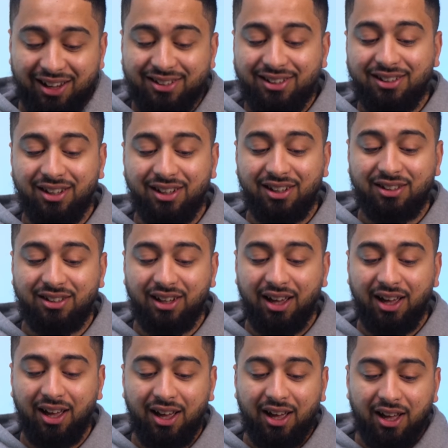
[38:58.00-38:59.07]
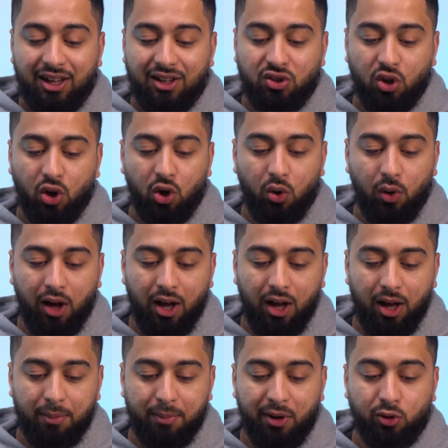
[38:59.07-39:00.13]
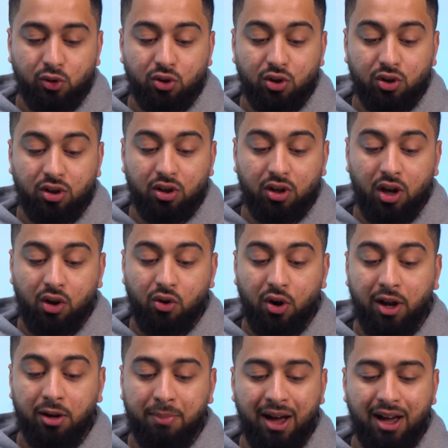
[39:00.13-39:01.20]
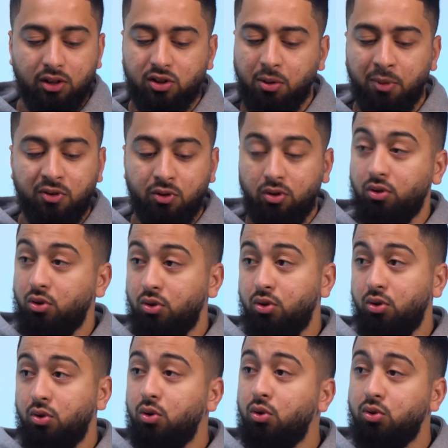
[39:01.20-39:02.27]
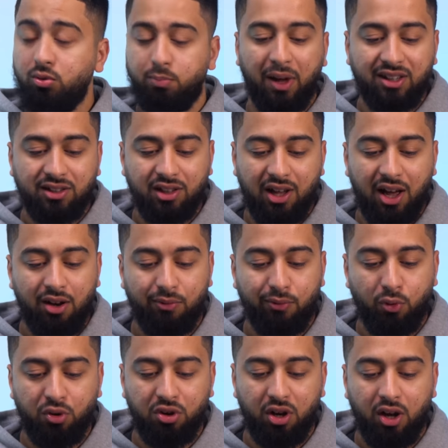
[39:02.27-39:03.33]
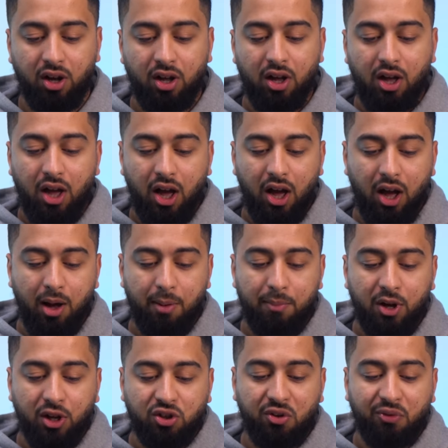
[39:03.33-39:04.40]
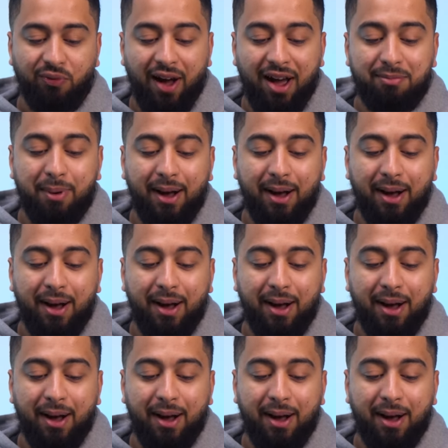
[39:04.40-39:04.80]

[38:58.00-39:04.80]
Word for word: listen to this. Yeah, so um, it was uh, created by someone who, who's based in California. Um, so the five